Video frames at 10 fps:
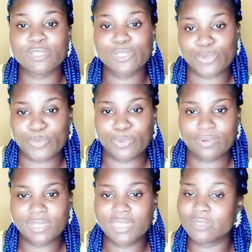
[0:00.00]
soap.
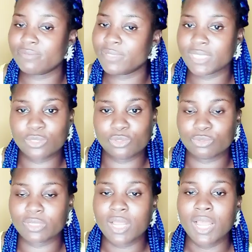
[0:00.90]
It's really
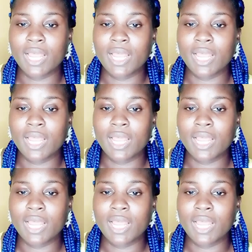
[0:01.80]
good.